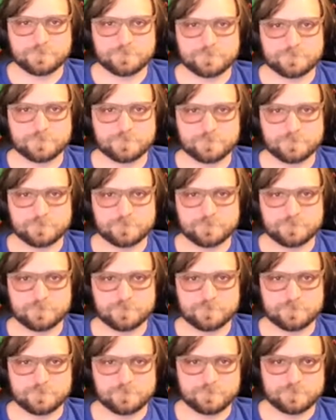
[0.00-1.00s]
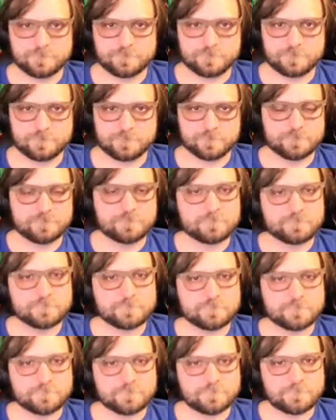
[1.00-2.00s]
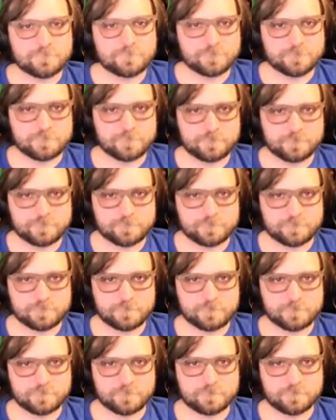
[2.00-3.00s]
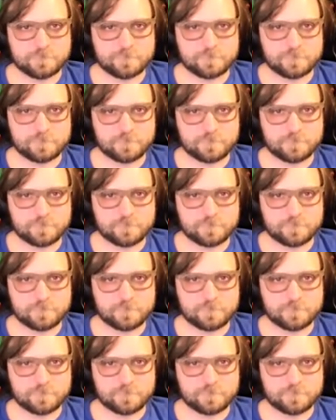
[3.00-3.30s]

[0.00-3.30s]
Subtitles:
The person shown says nothing.